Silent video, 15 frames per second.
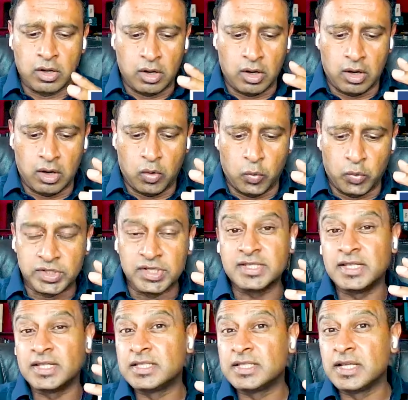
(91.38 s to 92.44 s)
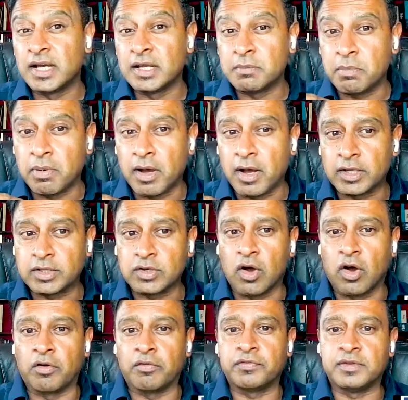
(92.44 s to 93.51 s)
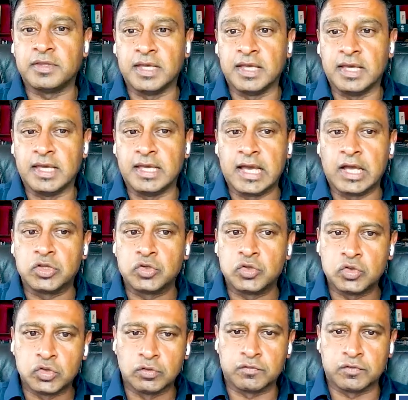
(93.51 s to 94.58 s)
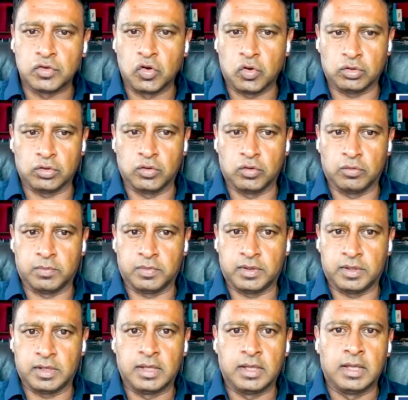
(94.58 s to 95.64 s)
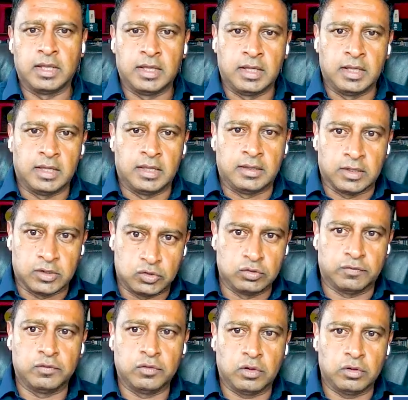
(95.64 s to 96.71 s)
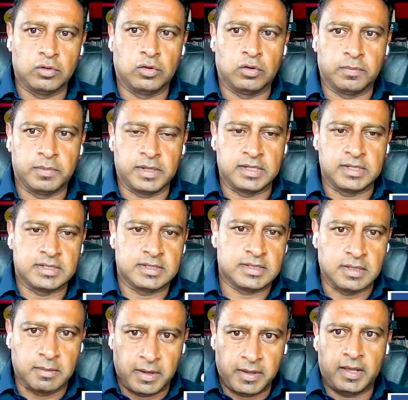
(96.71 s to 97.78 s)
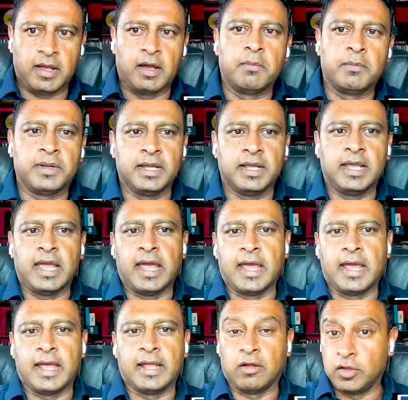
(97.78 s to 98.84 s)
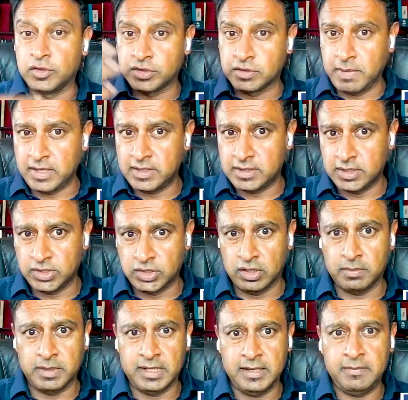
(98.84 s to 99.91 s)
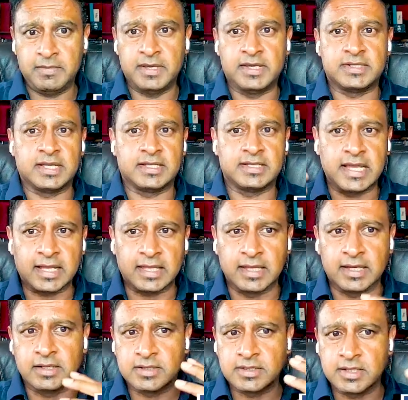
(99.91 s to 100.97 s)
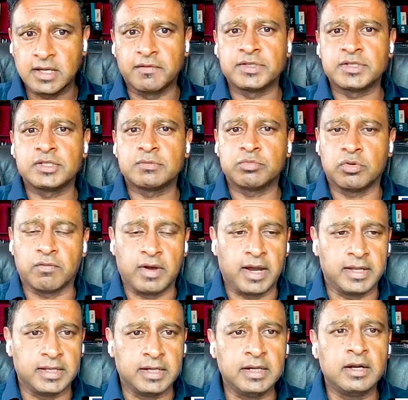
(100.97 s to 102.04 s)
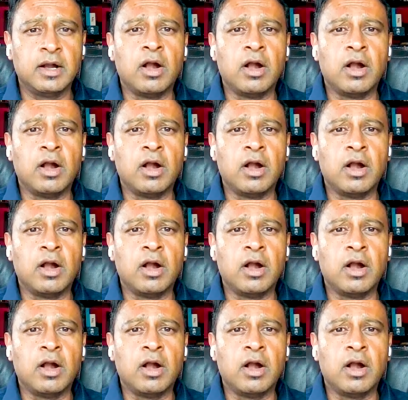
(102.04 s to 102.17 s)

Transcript: which is in turn part of the TÜV Nord Group. The TÜV Nord Group is the mother company and also based in Germany, is a technical services provider